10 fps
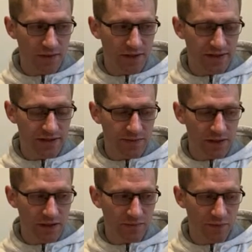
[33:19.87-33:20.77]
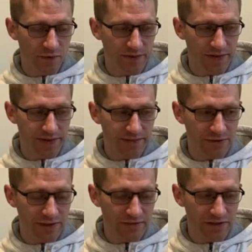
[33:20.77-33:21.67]
than some of the poor teas I've been
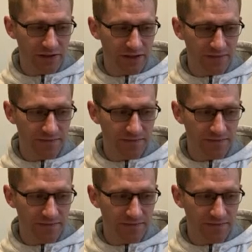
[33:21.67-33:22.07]
drinking recently.